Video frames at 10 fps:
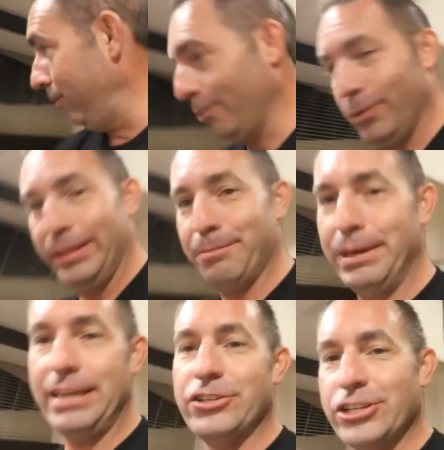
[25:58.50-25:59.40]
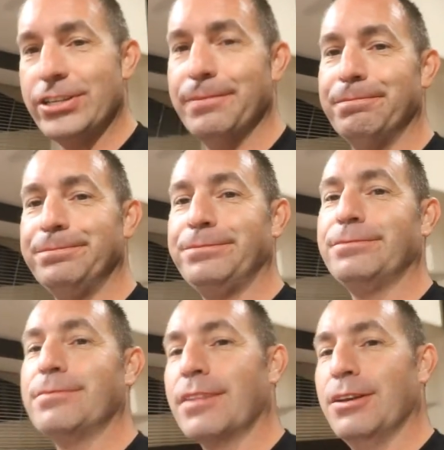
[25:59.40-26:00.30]
when the beach,
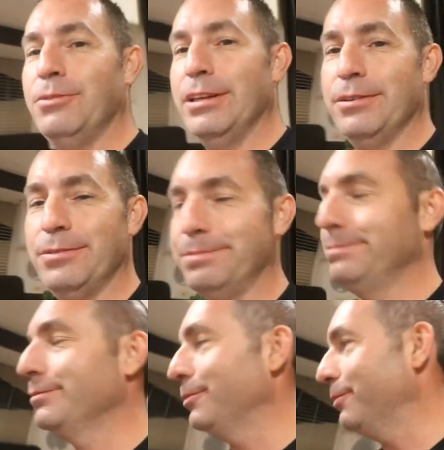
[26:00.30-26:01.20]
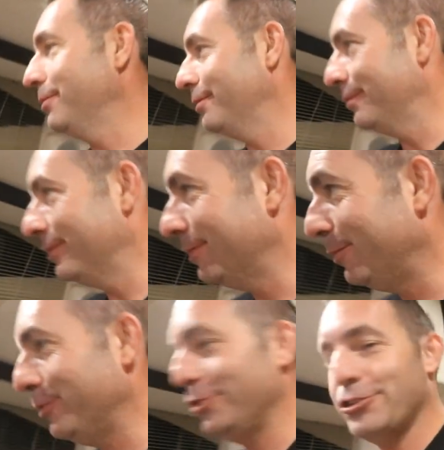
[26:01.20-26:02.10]
when the
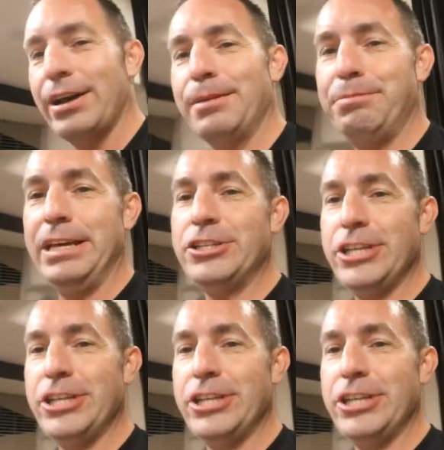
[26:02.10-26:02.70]
if you're trying to beach